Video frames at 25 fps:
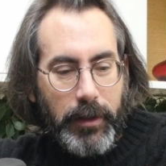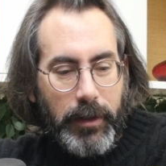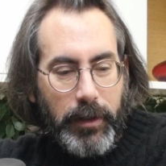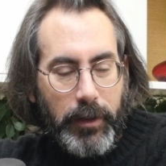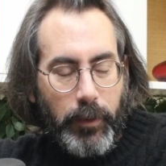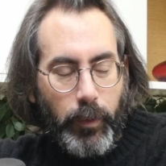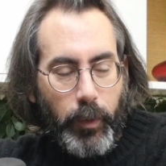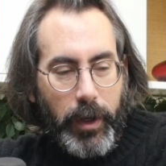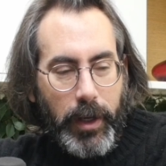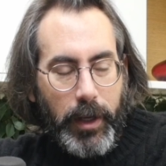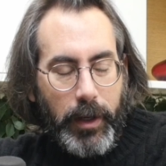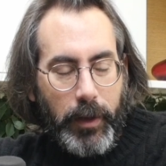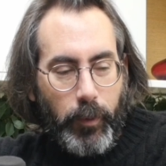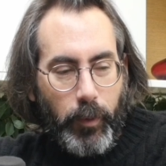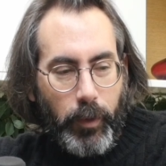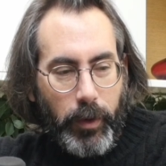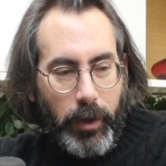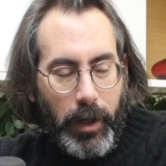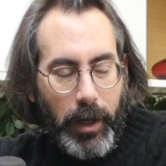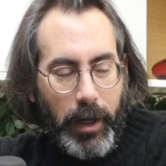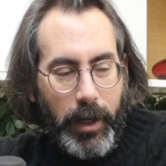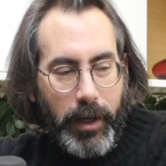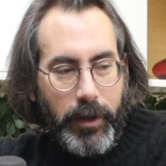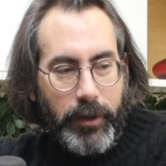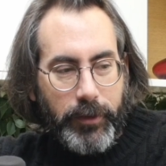we were
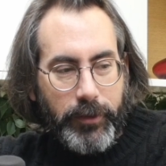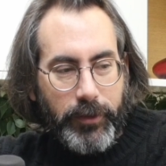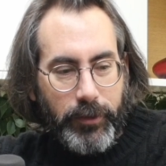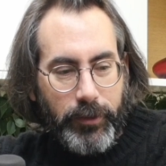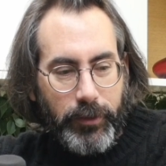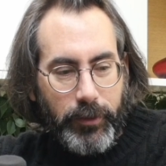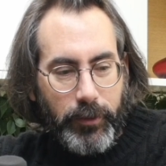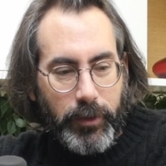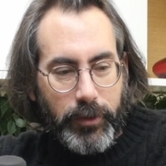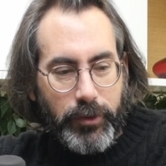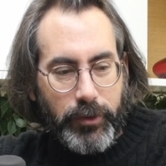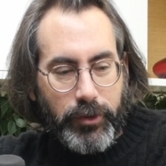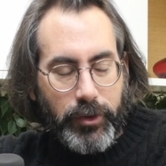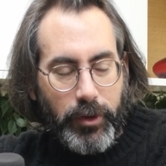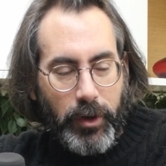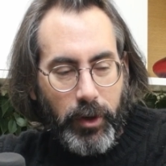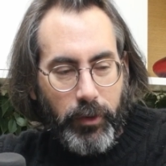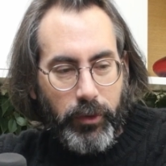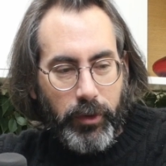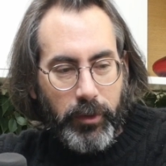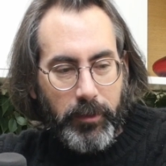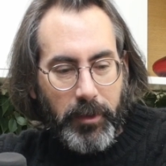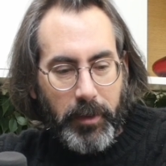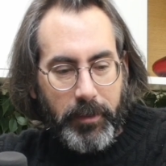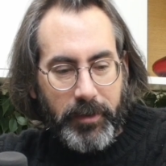hired to do a
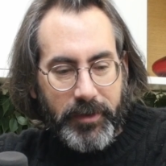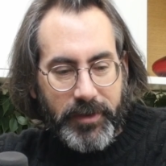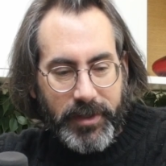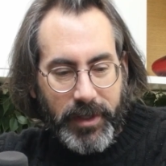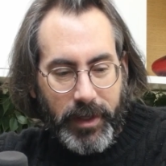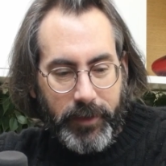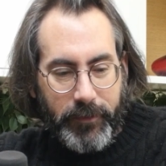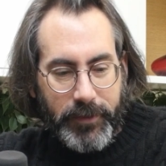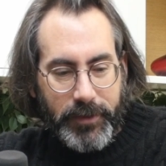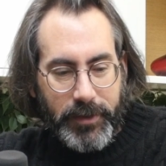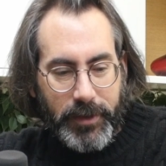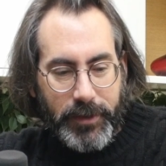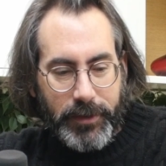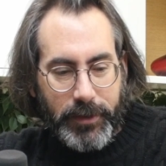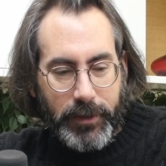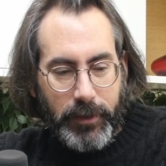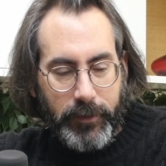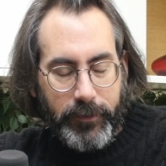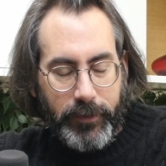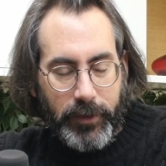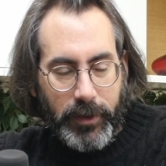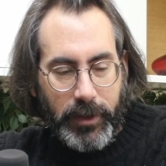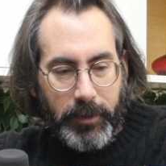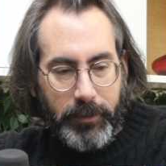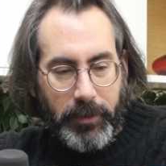showroom up in San Francisco for
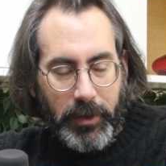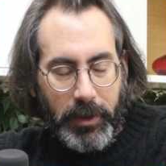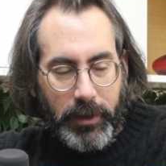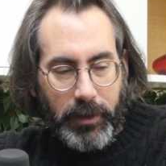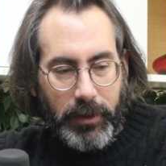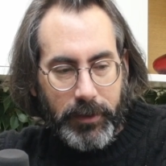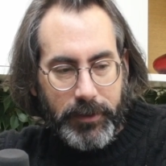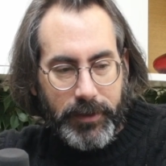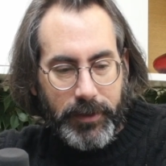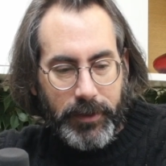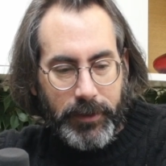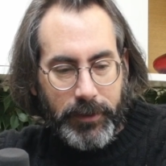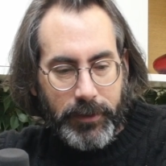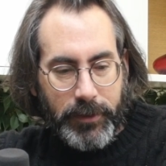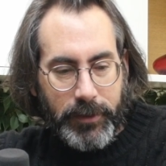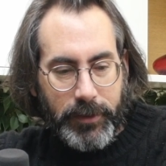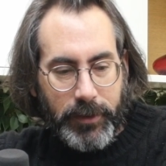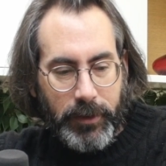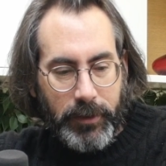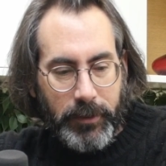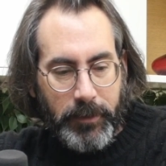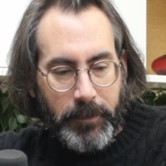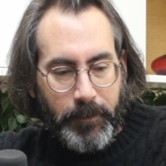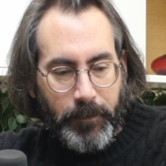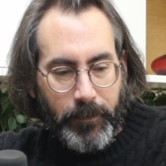a company called
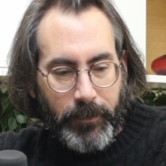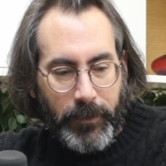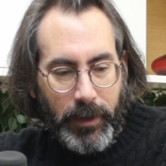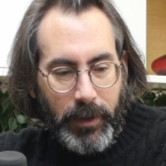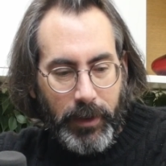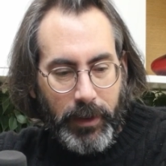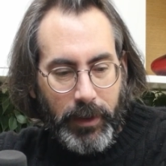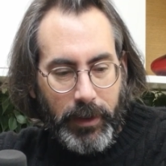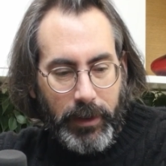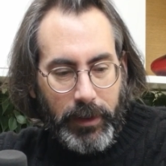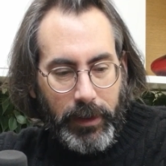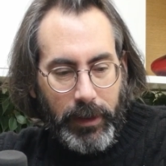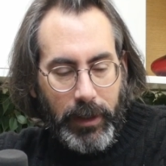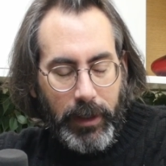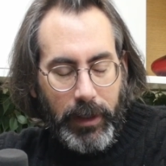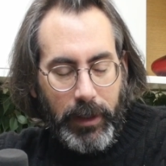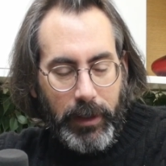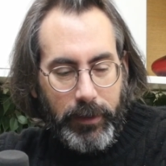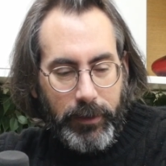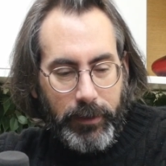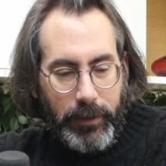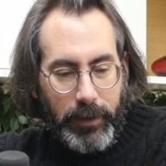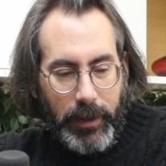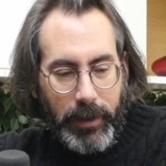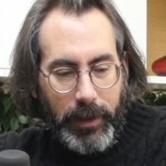Caesarstone.
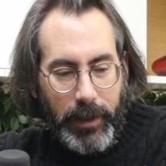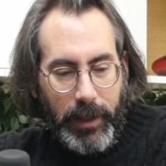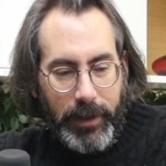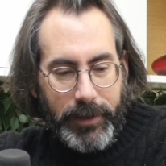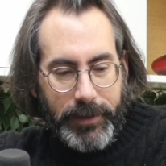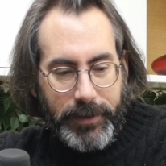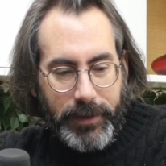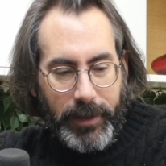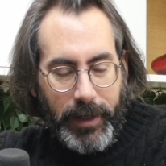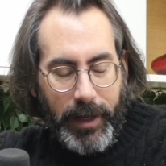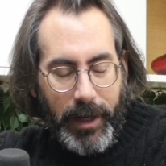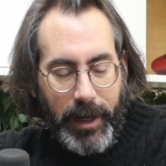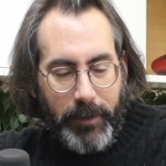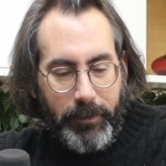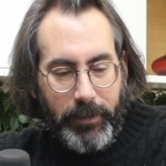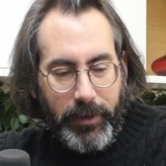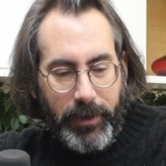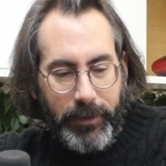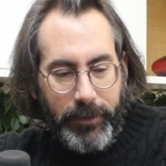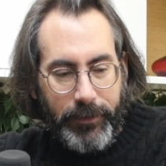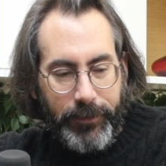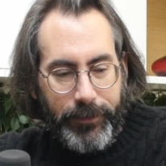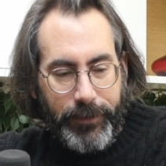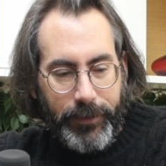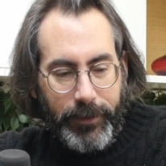And as it
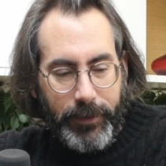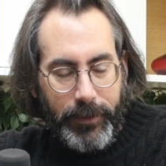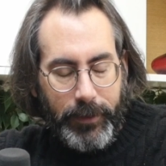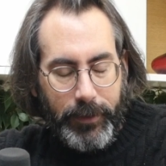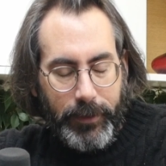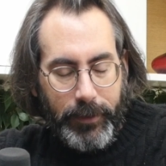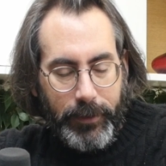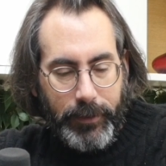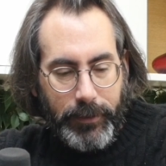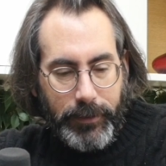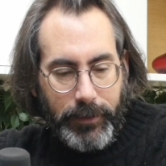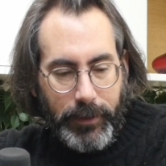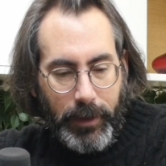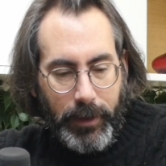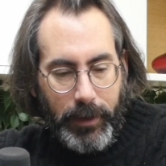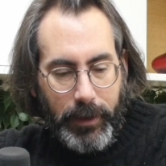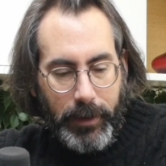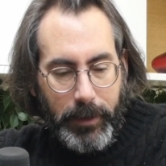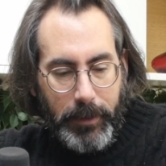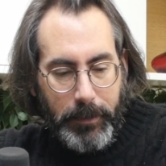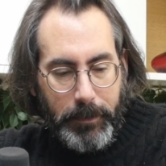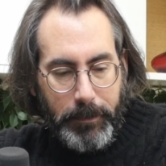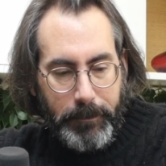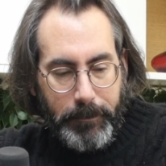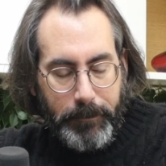happened,
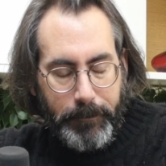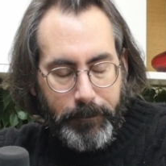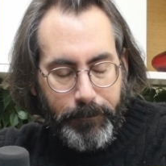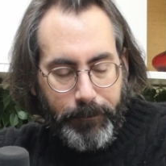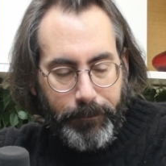the